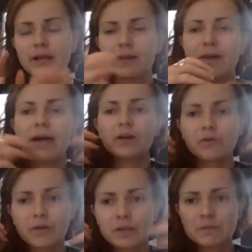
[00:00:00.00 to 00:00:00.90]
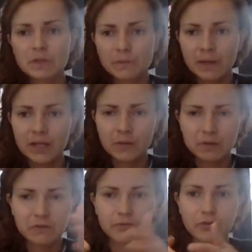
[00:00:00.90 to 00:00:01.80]
kind of algorithms split you
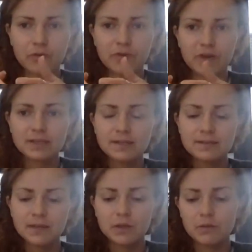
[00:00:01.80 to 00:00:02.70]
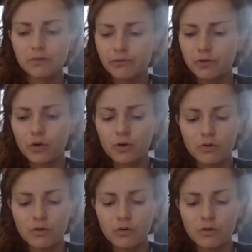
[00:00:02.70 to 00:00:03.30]
into 4 phases. So there are 4